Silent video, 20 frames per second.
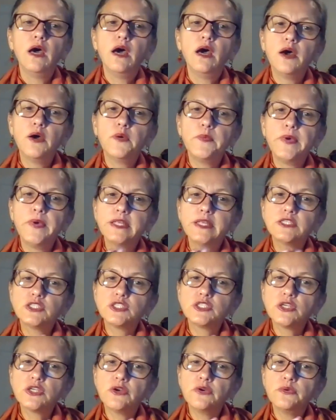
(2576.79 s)

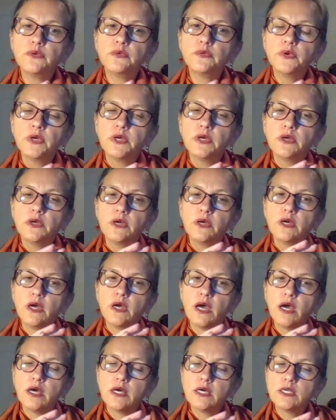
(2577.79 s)

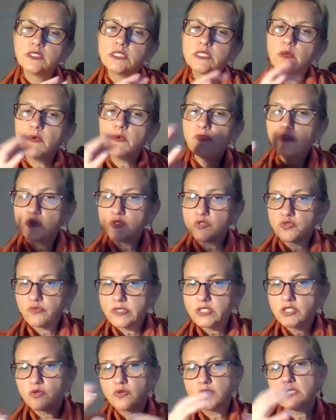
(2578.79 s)
Some of those
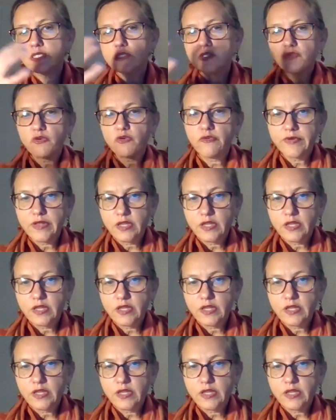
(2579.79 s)
resources are